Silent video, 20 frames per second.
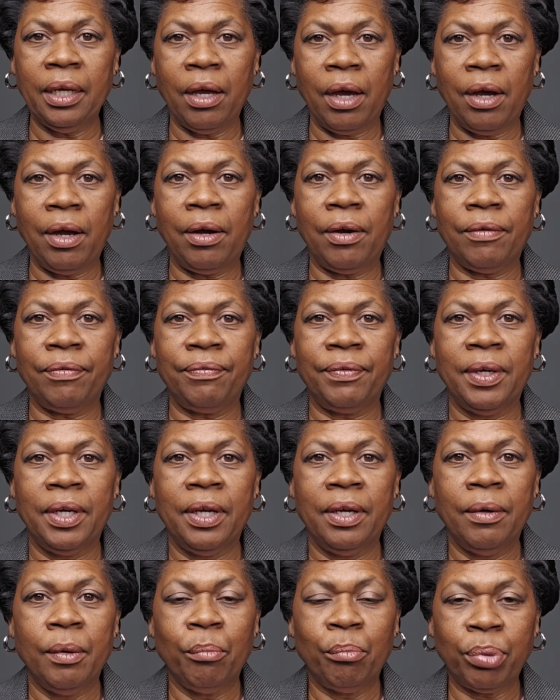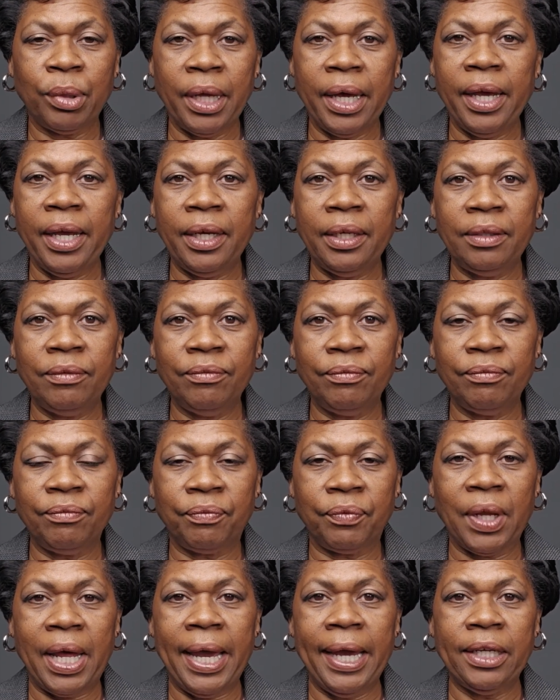off plane
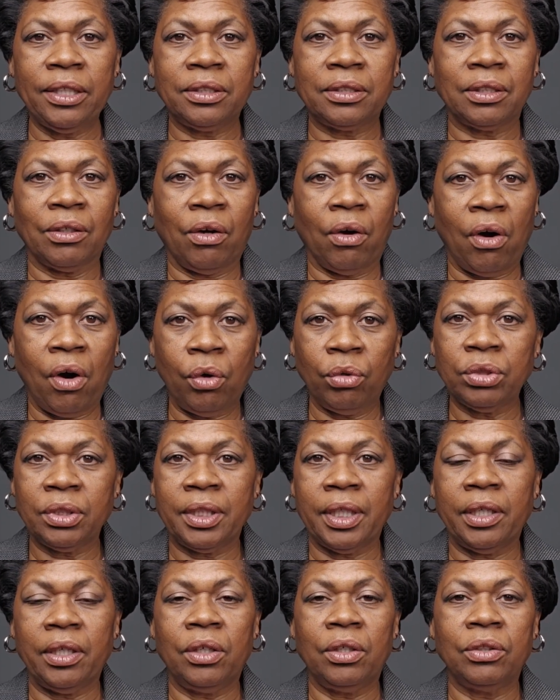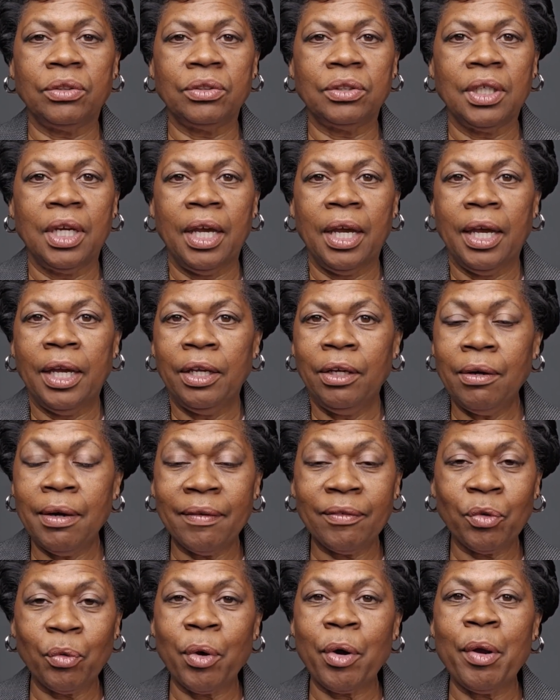flights, hotels. You don't
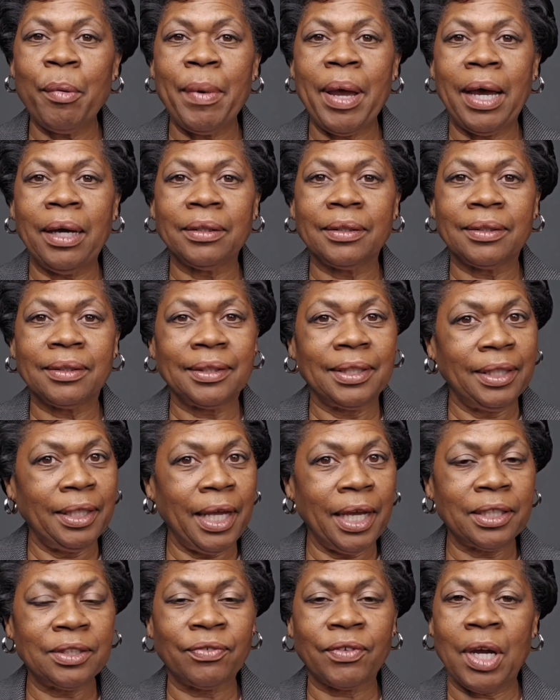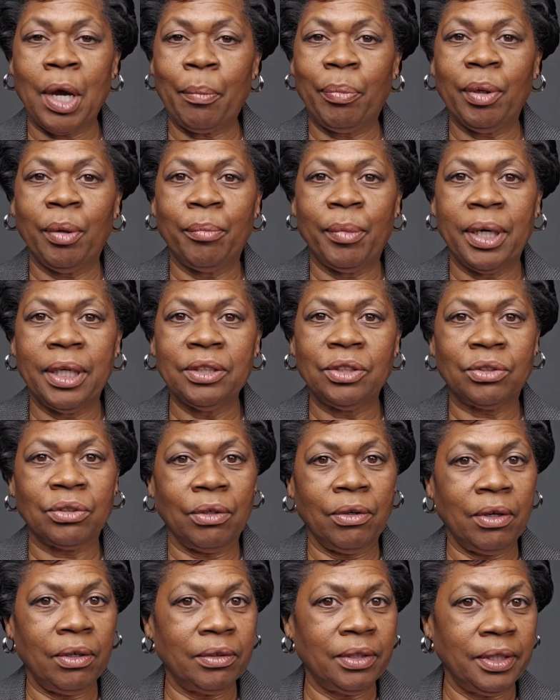have to worry about the next couple of months
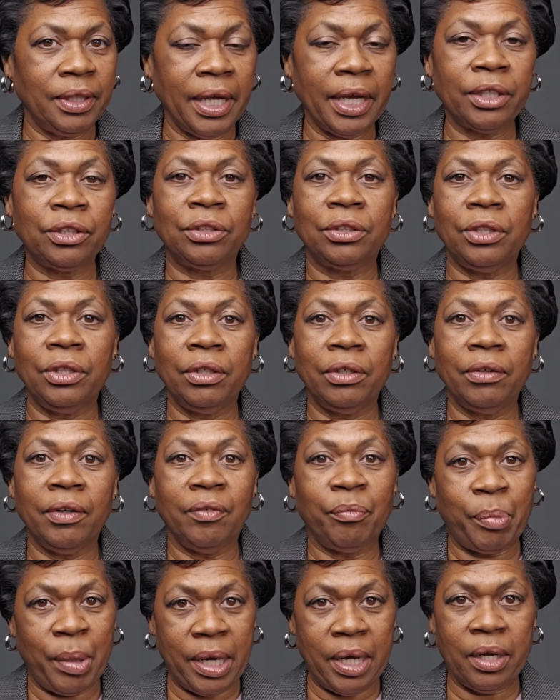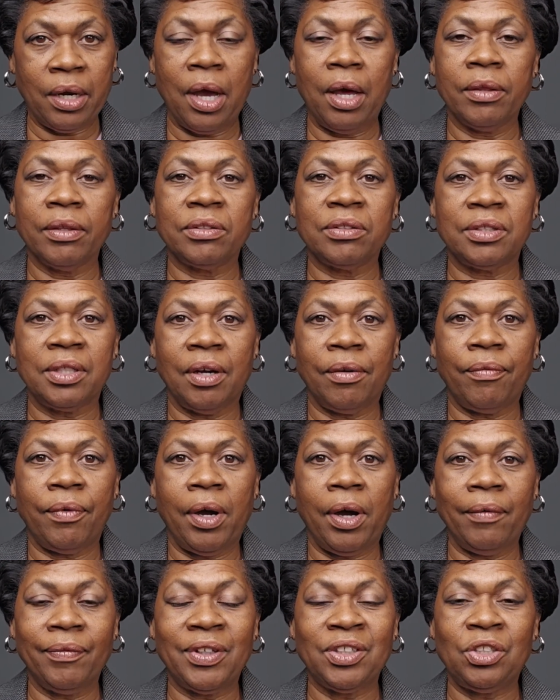or the next year of paying all this stuff
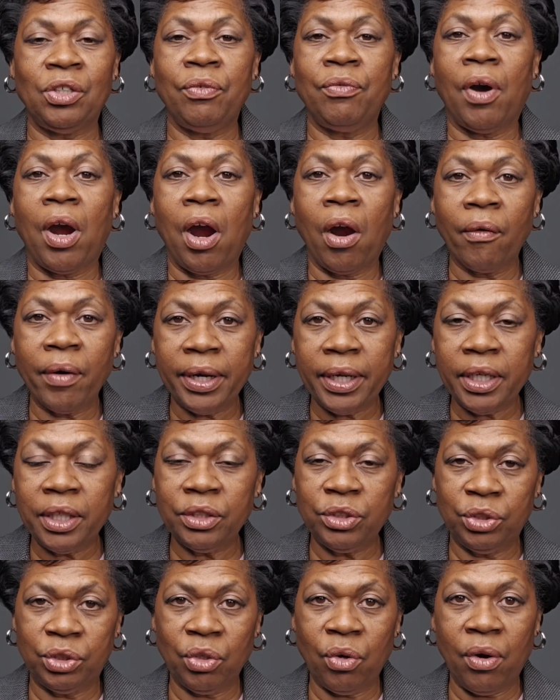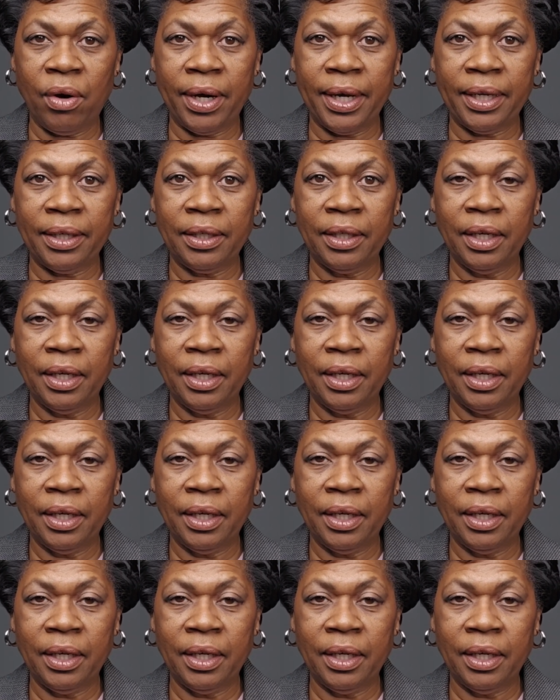off that you've already enjoyed,